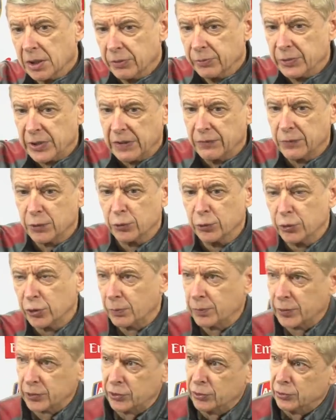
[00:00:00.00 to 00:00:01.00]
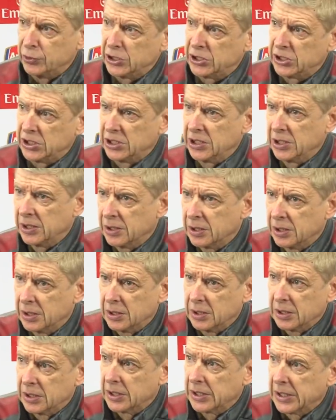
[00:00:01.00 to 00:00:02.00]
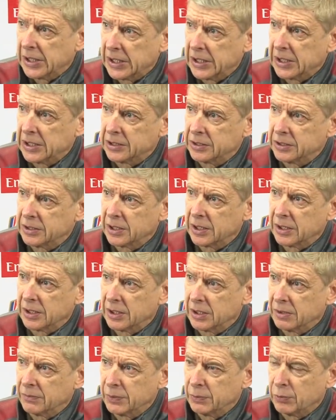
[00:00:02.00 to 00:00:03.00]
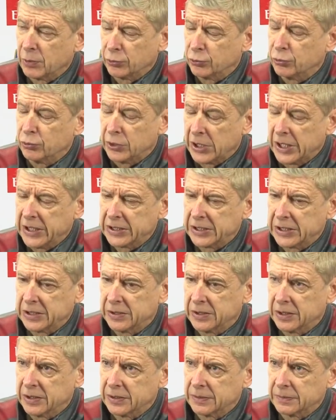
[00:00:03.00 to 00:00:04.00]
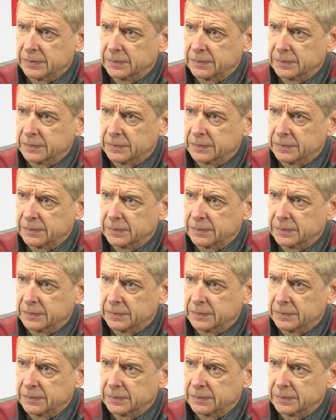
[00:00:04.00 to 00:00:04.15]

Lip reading: we have a good opportunity, and we want to take it.